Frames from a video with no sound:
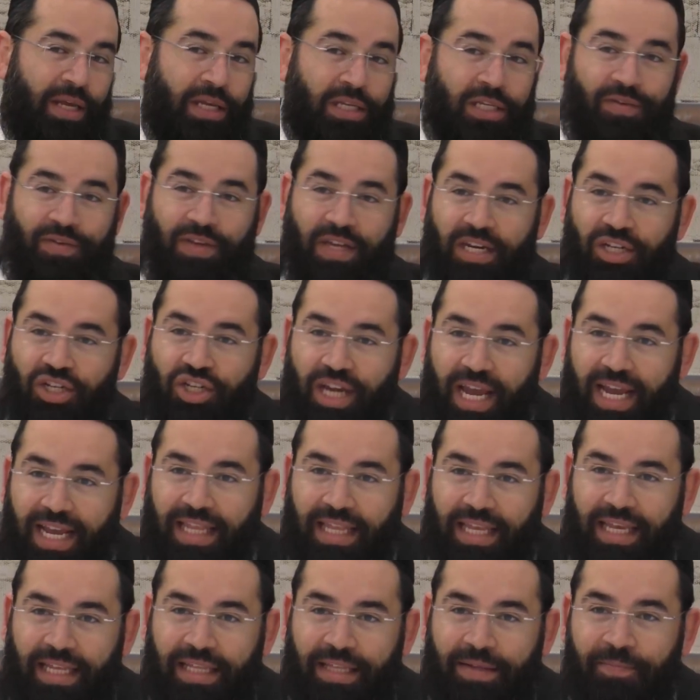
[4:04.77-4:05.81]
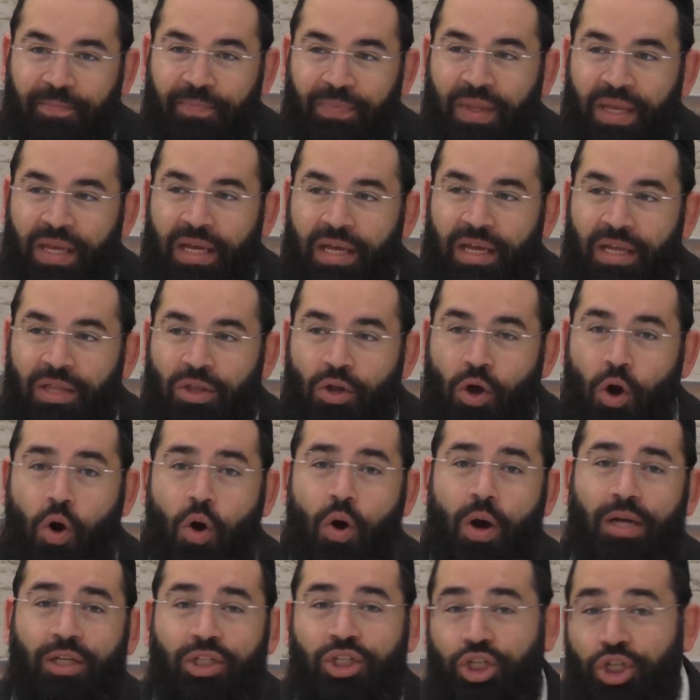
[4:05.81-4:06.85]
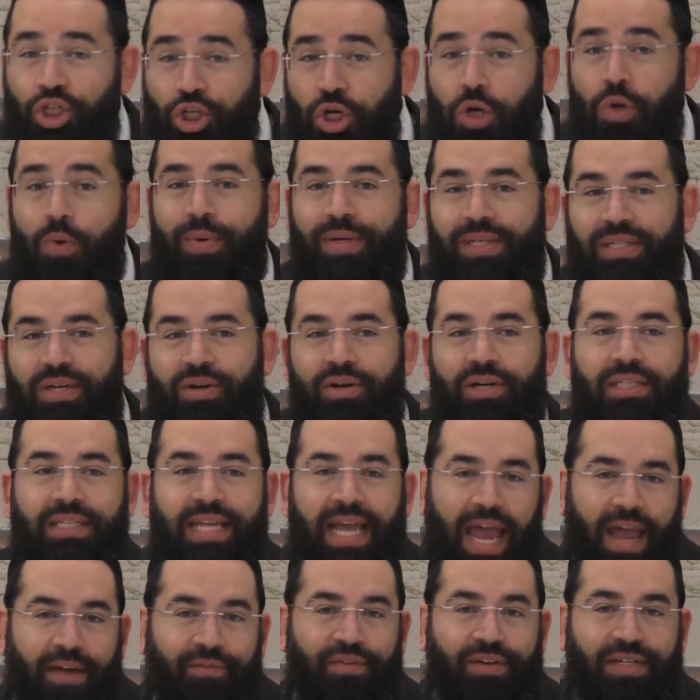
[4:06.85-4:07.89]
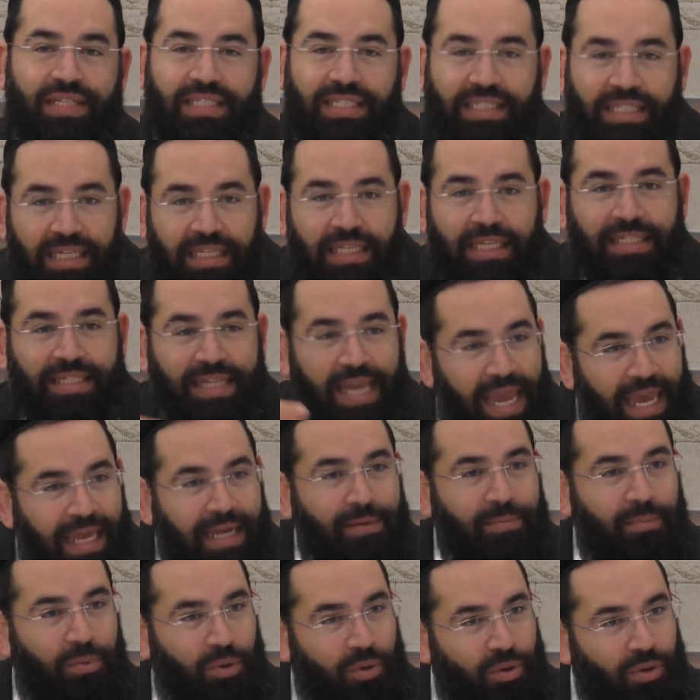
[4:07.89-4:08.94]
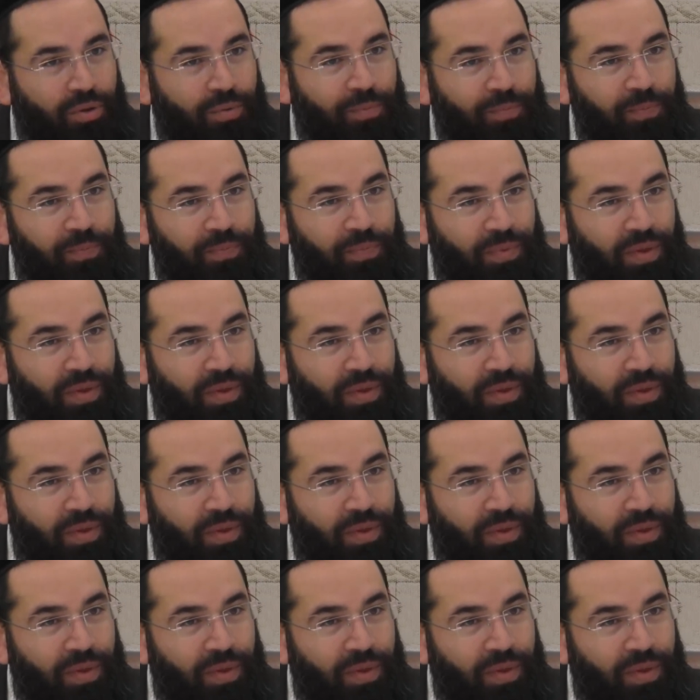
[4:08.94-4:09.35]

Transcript: So he's going to shecht it. No Jew is going to ever see this animal